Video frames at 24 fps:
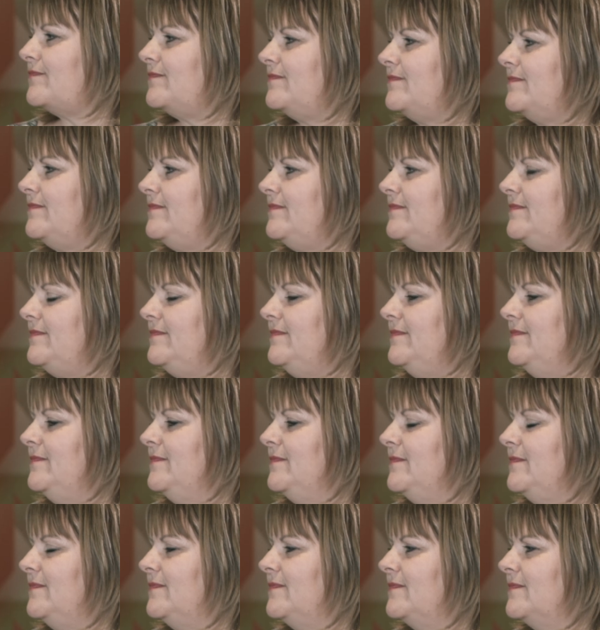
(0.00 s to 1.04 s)

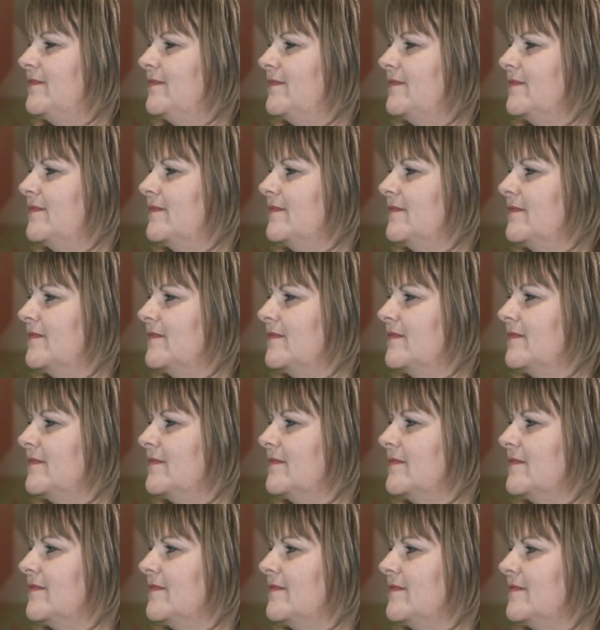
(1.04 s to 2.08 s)

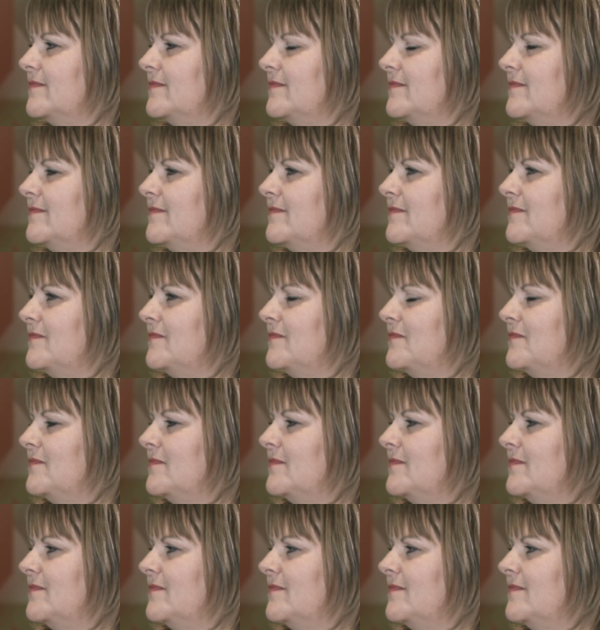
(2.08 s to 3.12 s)

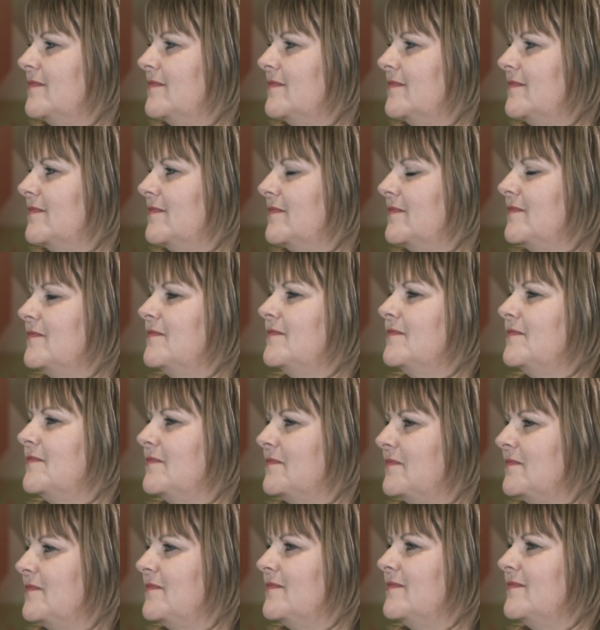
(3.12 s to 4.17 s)

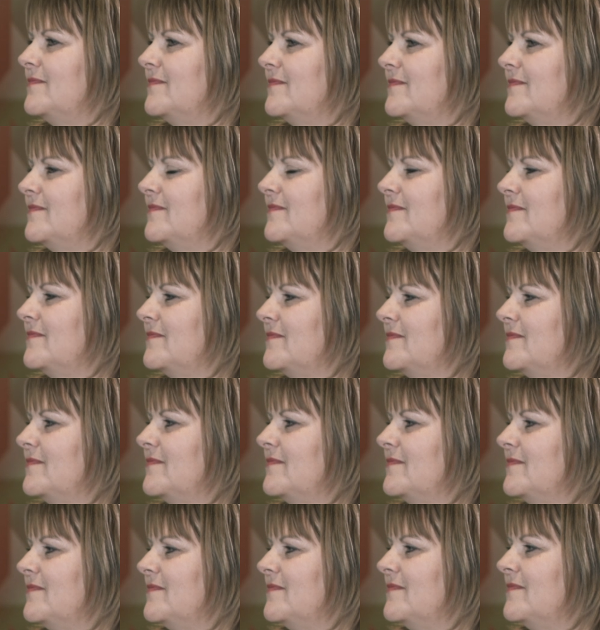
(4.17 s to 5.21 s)

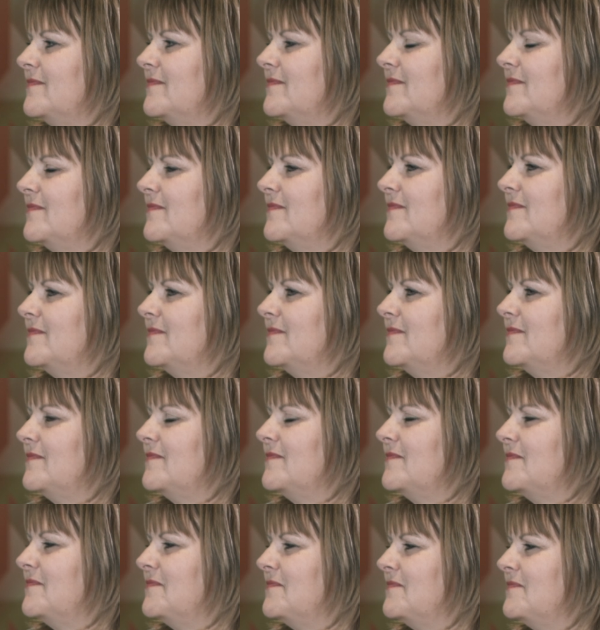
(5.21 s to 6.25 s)

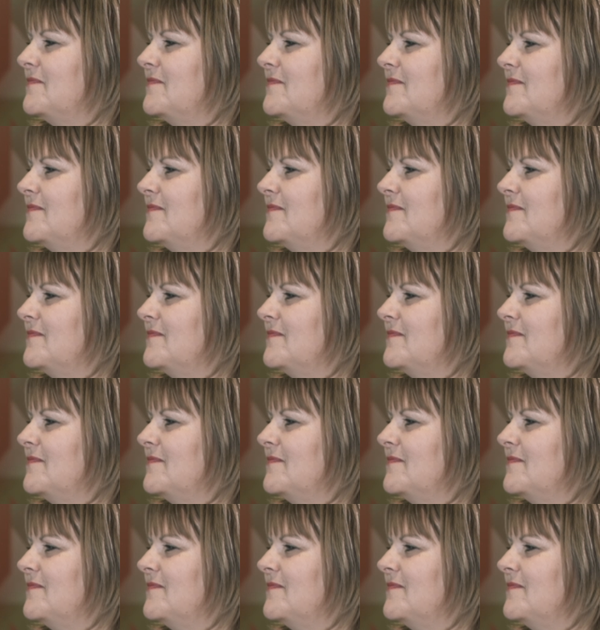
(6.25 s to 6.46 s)
(not speaking)